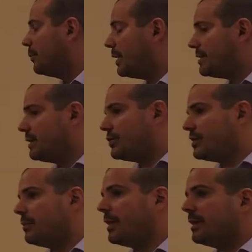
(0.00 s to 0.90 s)
Plus
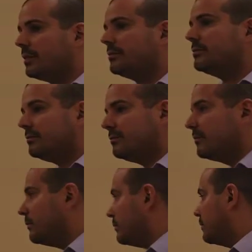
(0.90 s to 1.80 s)
interest depending on
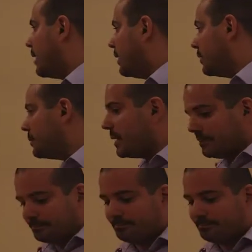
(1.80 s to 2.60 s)
how long it's been.